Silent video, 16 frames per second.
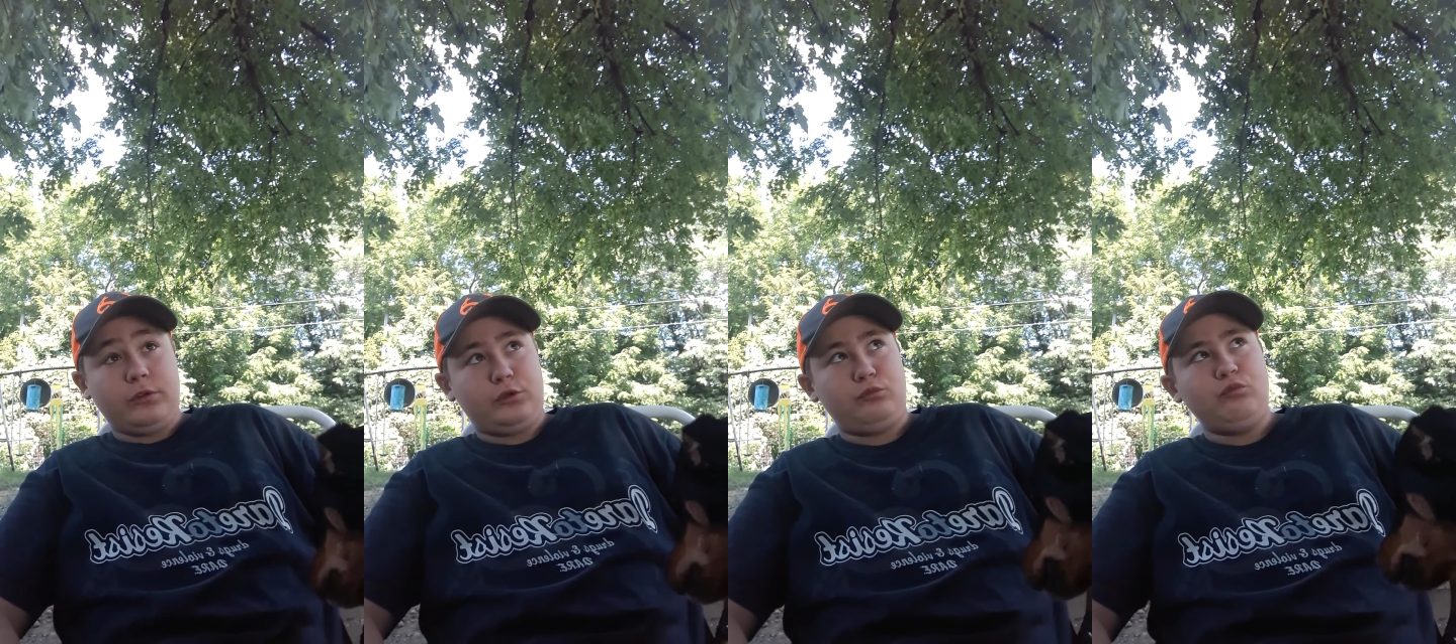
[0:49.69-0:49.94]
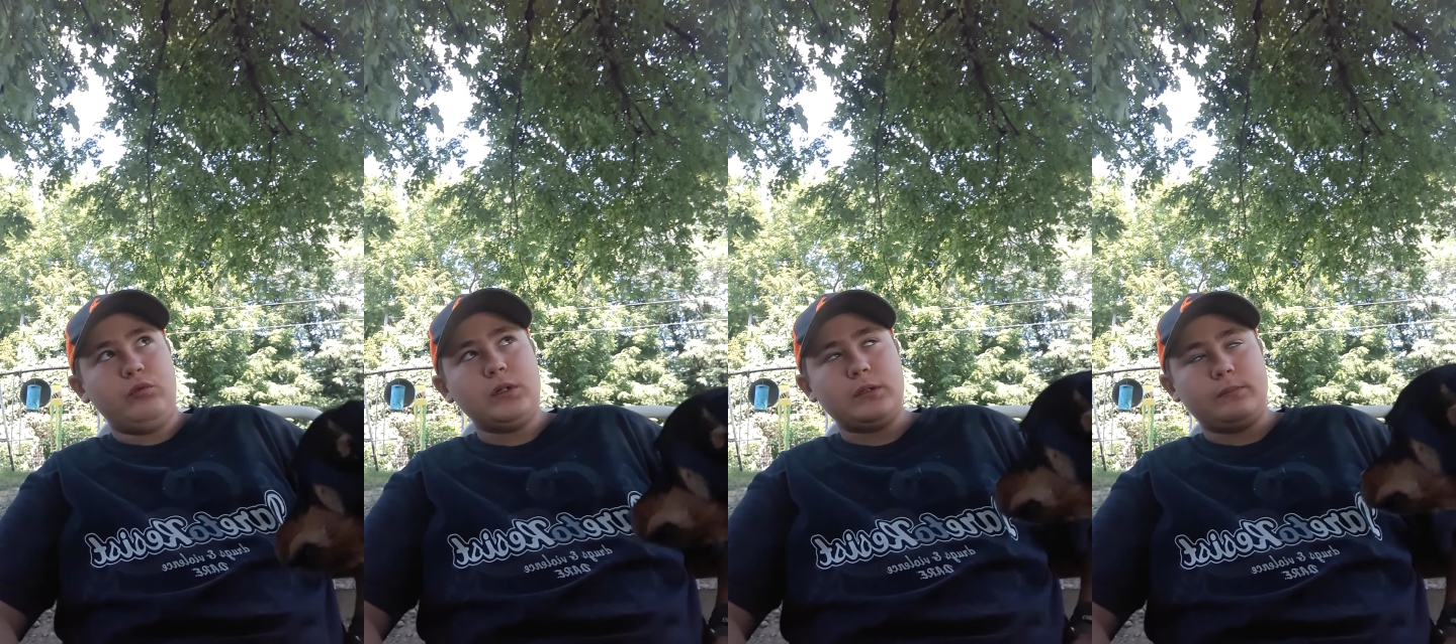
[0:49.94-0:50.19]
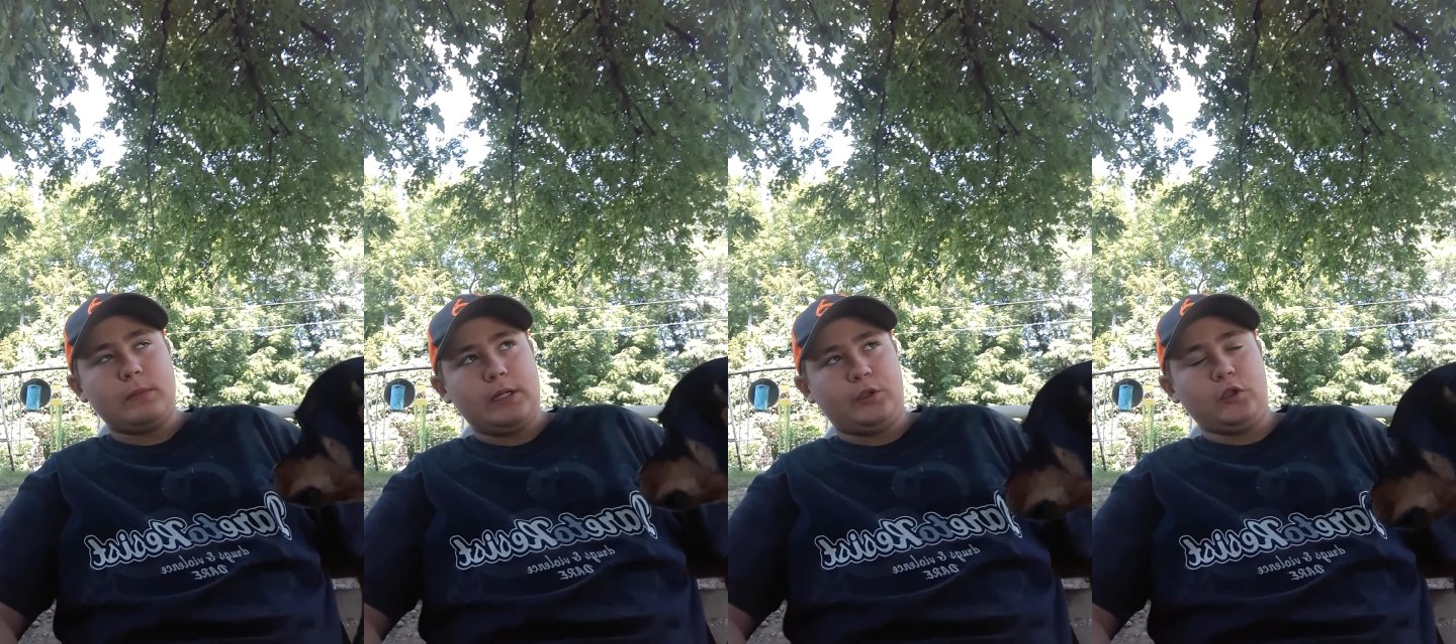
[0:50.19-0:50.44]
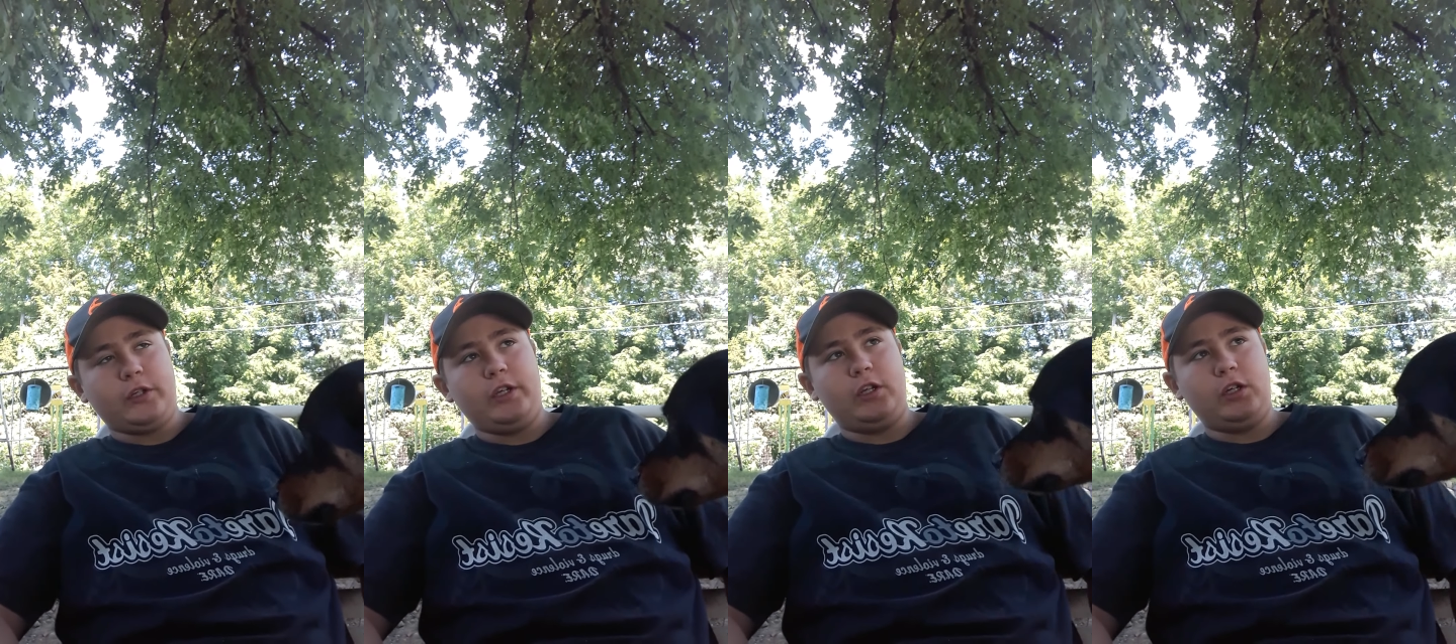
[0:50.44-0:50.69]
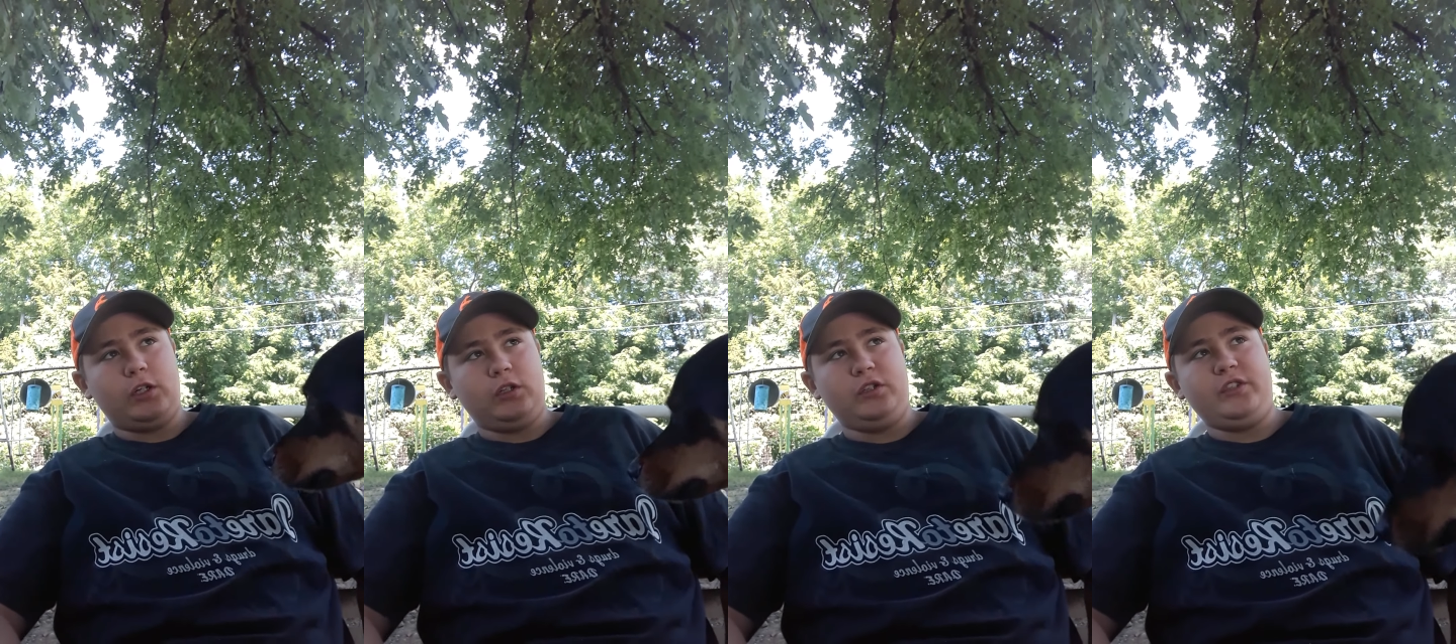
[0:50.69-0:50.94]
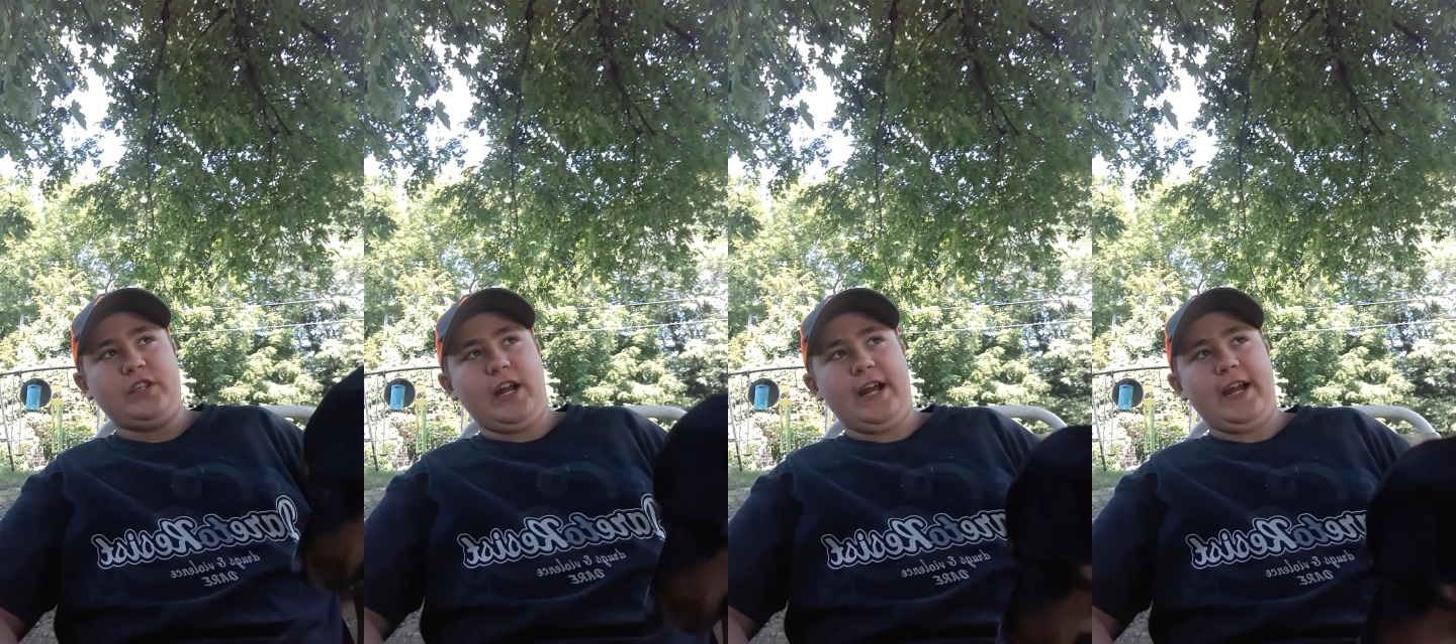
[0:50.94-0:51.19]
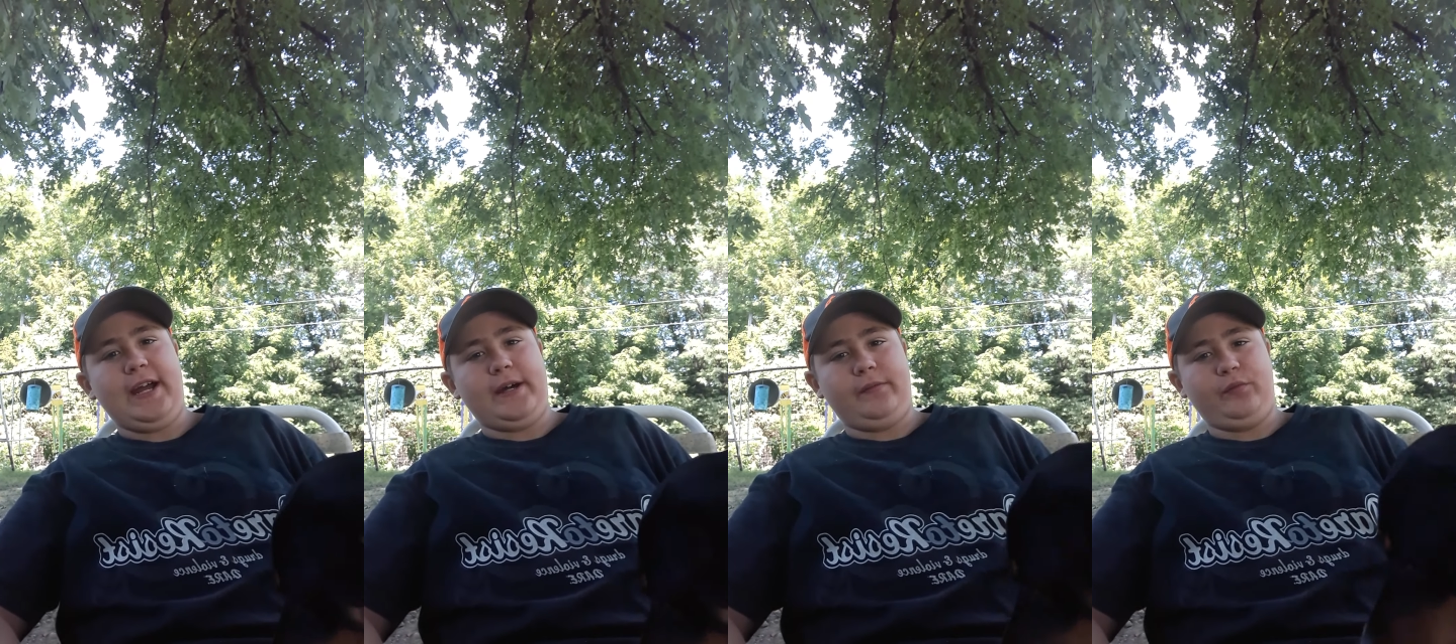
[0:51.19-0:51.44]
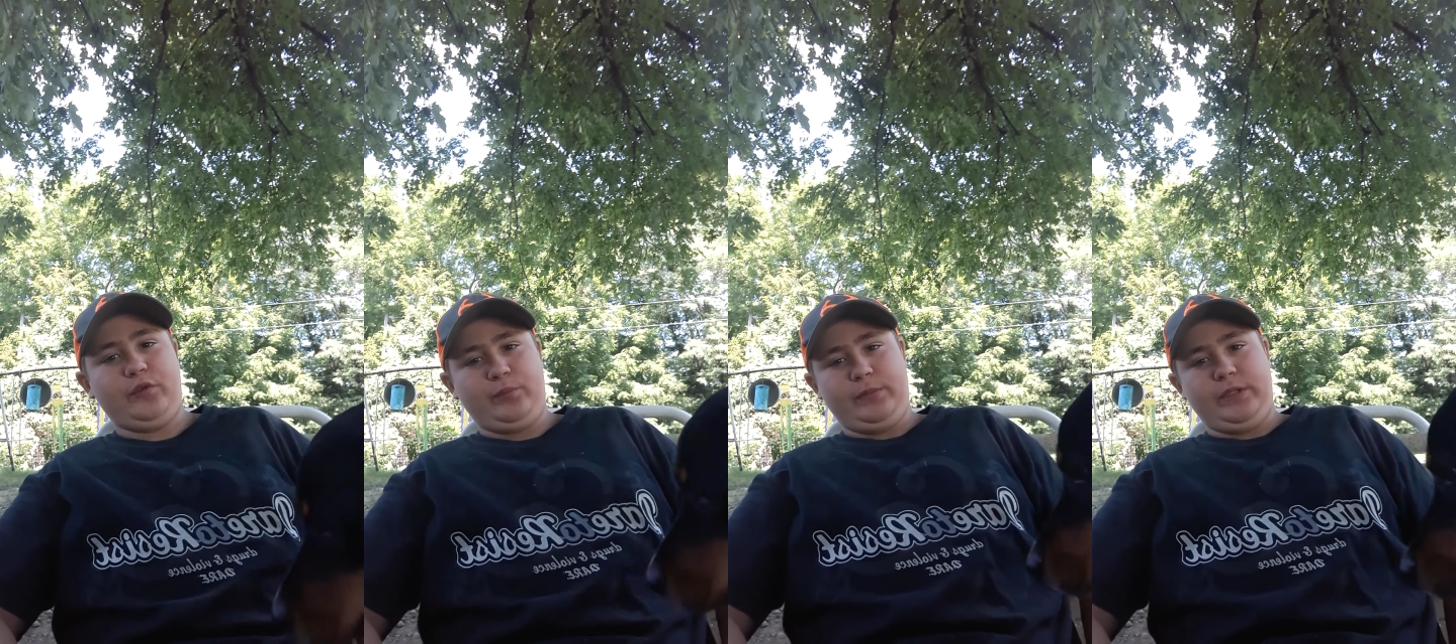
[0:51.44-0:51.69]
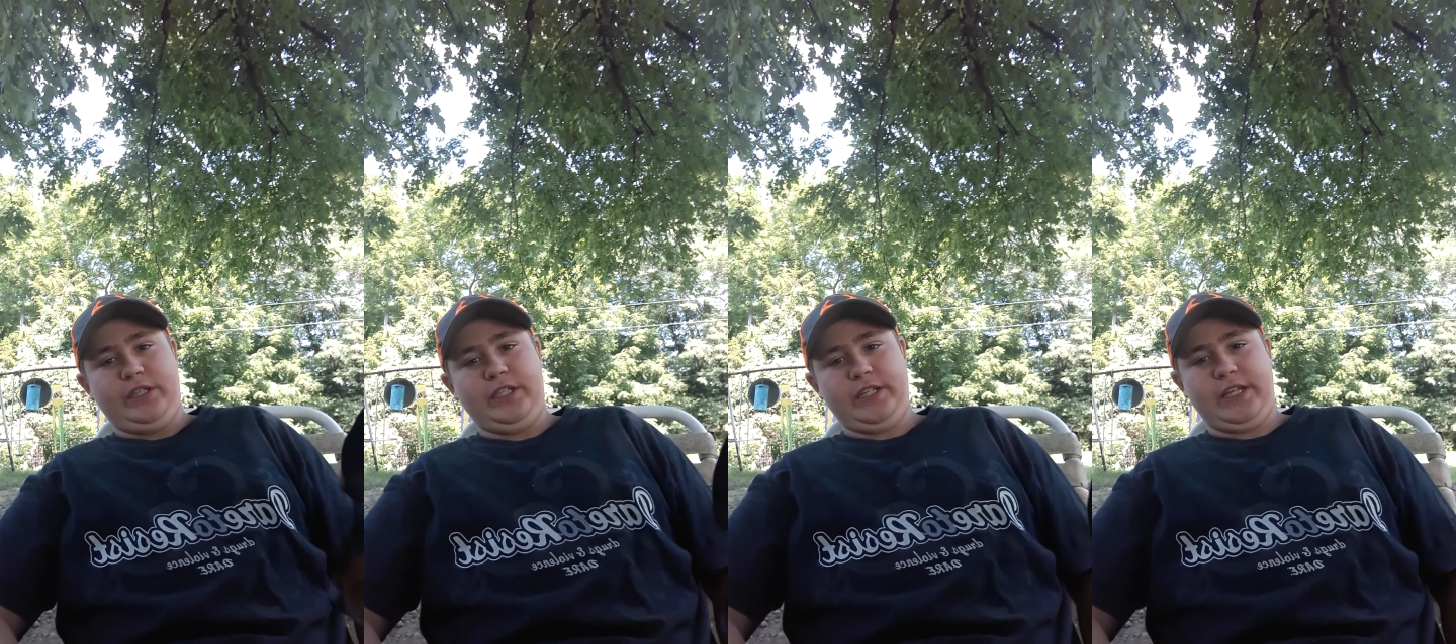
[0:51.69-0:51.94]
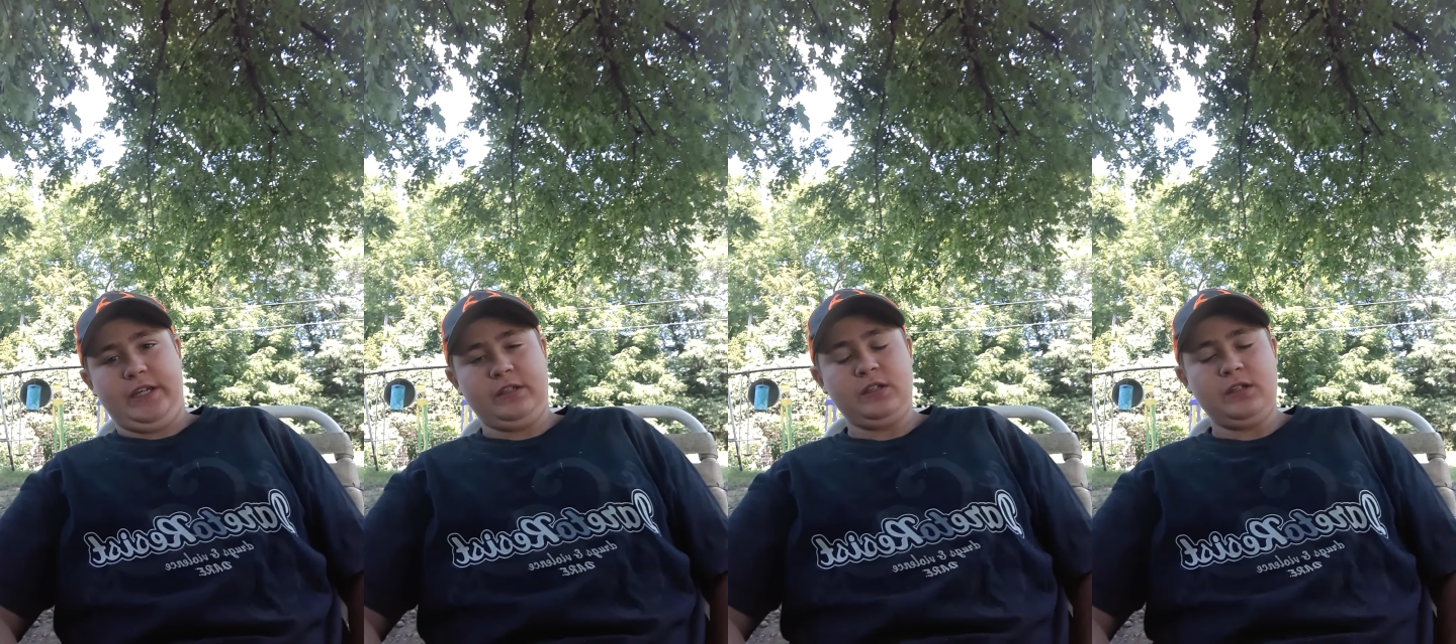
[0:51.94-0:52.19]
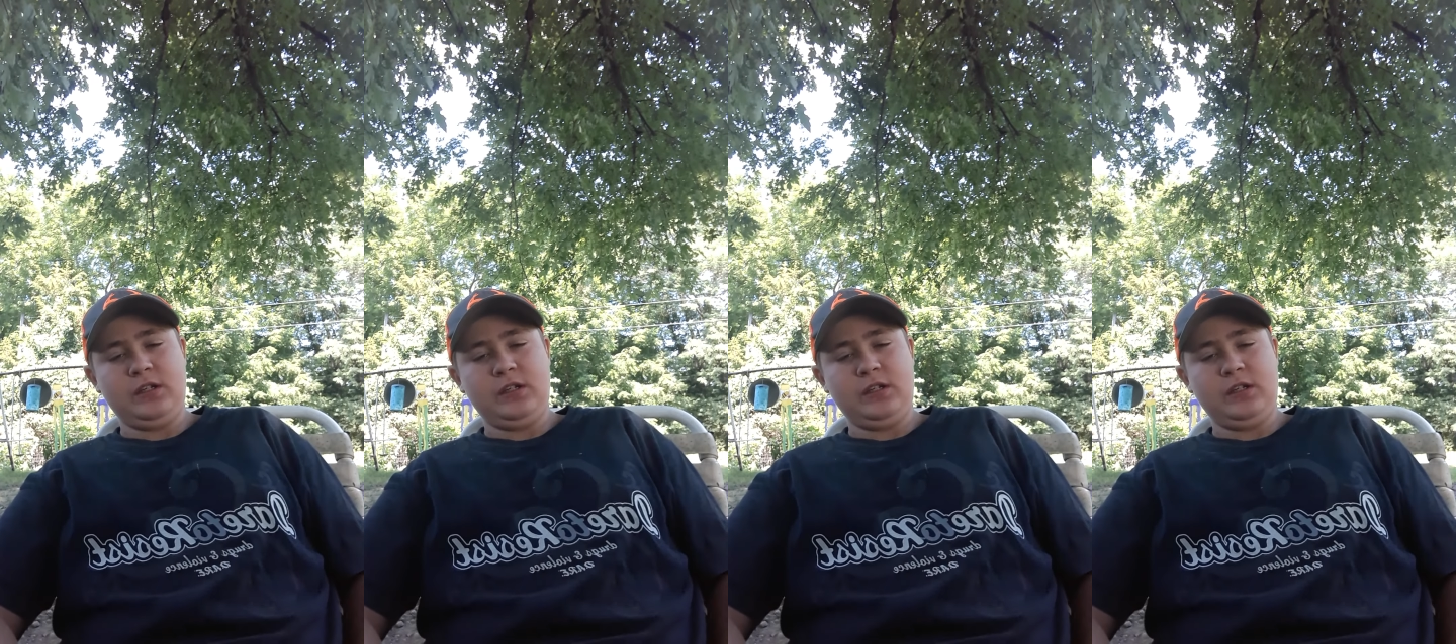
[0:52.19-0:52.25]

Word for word: one of my turkey calls that I have with me today.